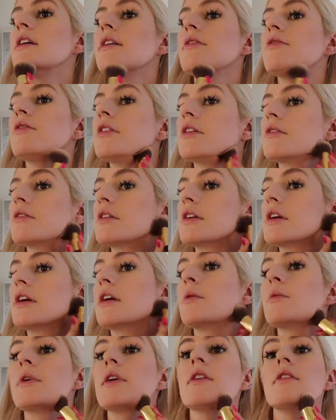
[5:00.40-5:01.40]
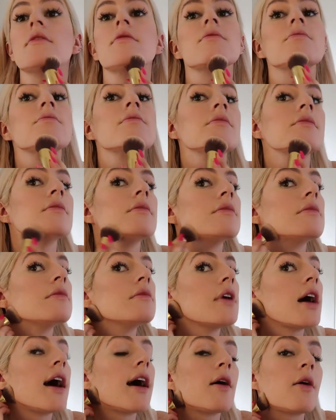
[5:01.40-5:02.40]
definitely. I mean,
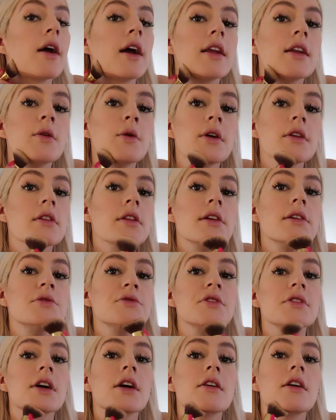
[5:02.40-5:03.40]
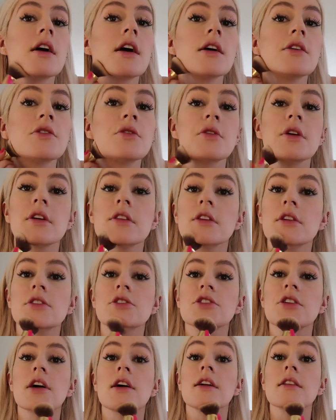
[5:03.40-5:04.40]
how anyone lives without contouring their
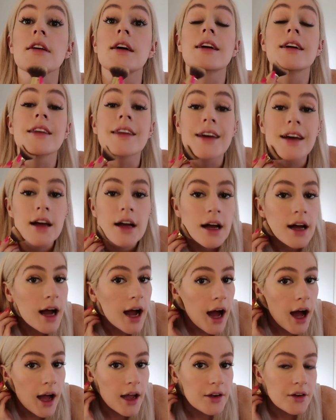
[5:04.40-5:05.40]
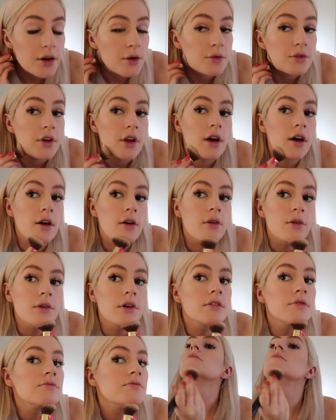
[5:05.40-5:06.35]
jawline, I don't know.